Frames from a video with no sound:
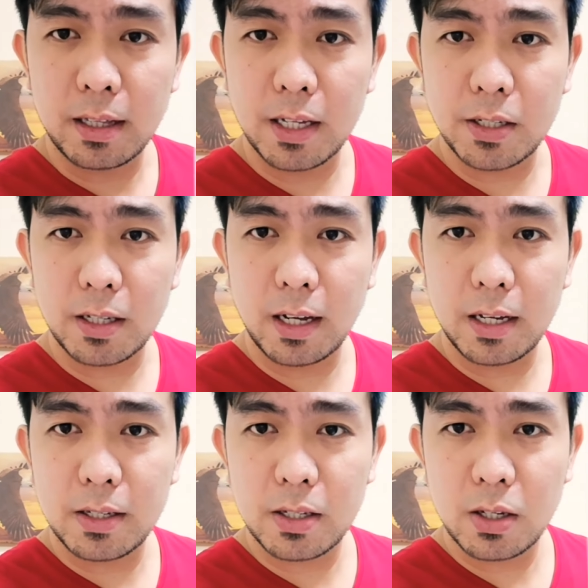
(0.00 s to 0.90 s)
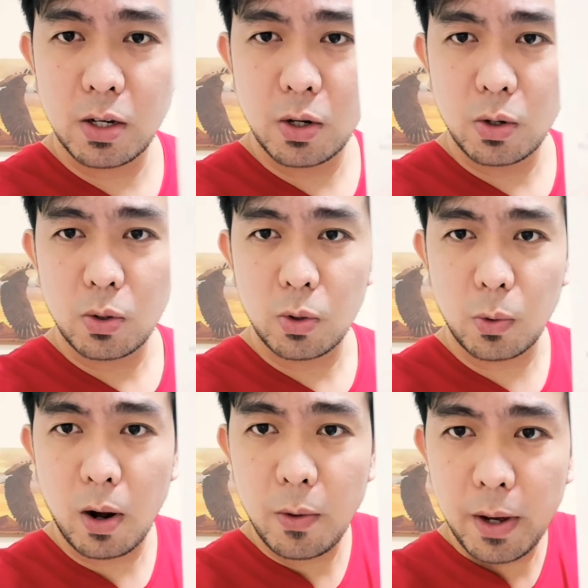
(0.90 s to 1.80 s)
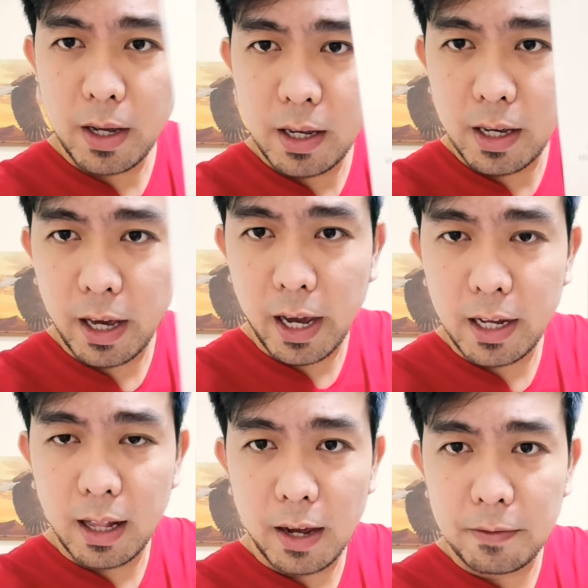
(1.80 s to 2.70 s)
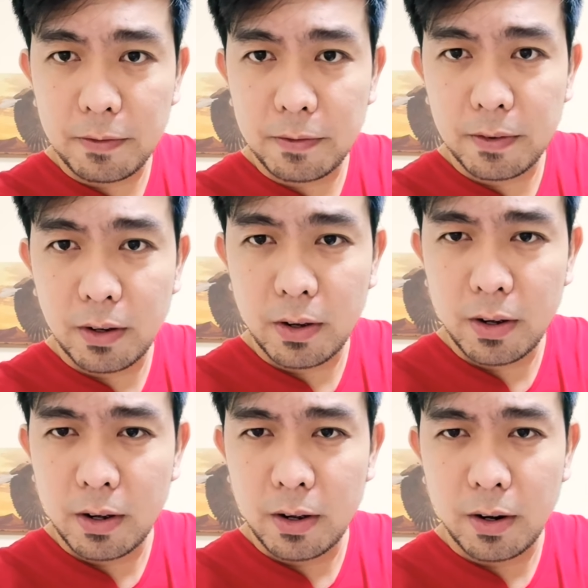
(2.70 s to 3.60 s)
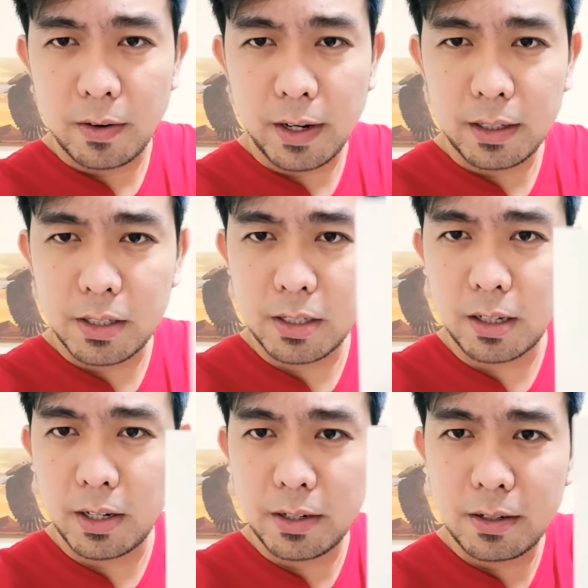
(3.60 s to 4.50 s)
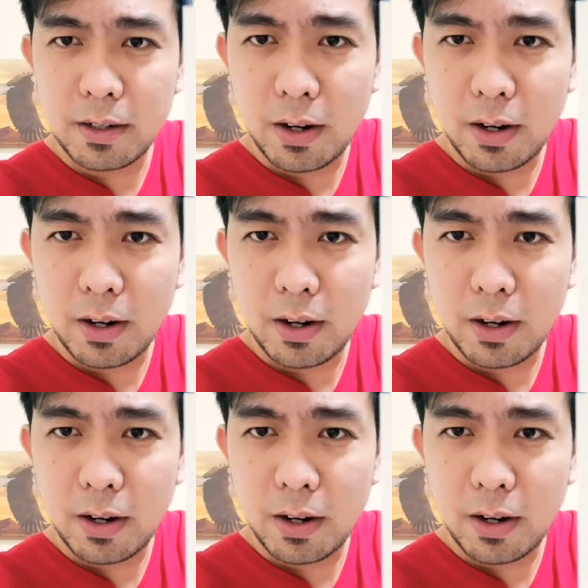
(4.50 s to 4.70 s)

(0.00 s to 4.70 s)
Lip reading: That's it guys. Huawei A Life. Alright, is it clear?